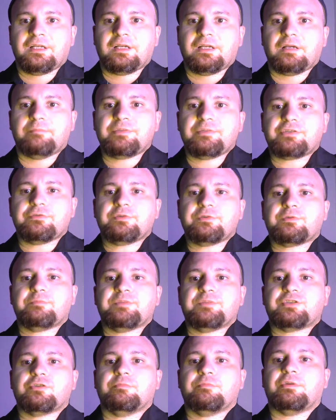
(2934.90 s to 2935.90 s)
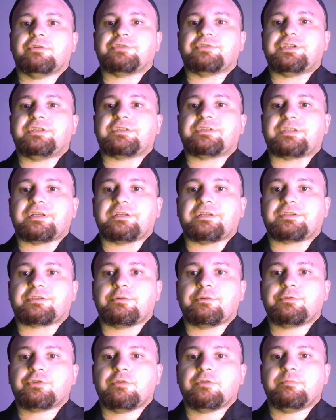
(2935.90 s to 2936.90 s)
Mysteries with Mr. Belgique says
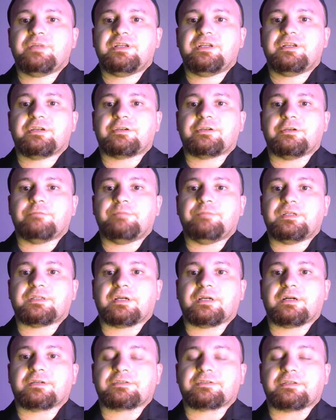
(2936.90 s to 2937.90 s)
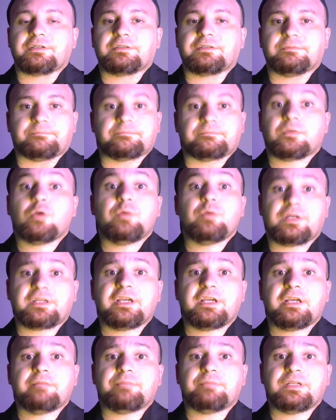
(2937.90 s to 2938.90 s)
social media could be toxic. Oh, it
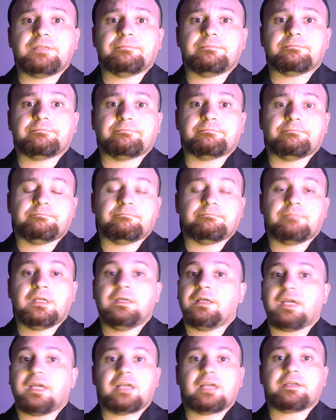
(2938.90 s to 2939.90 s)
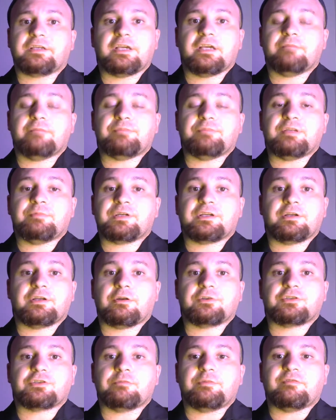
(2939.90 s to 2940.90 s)
can be. It can be, but can
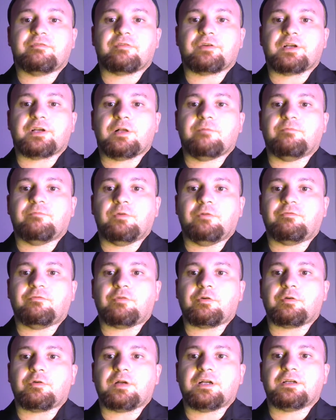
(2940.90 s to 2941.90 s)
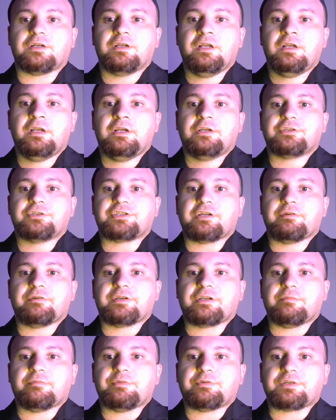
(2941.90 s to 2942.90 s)
also be very helpful for sharing
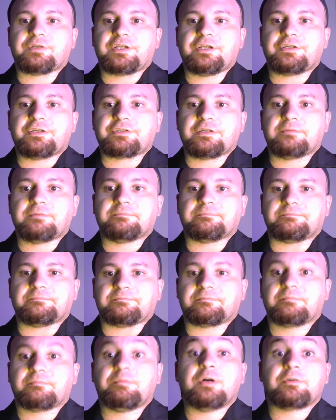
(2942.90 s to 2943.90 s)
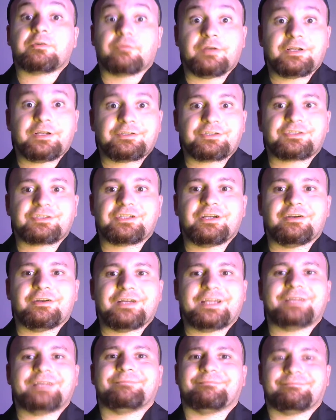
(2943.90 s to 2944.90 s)
communication. But great to share.
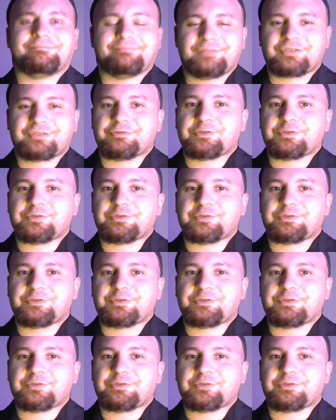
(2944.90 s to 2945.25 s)
Hey, Mysteries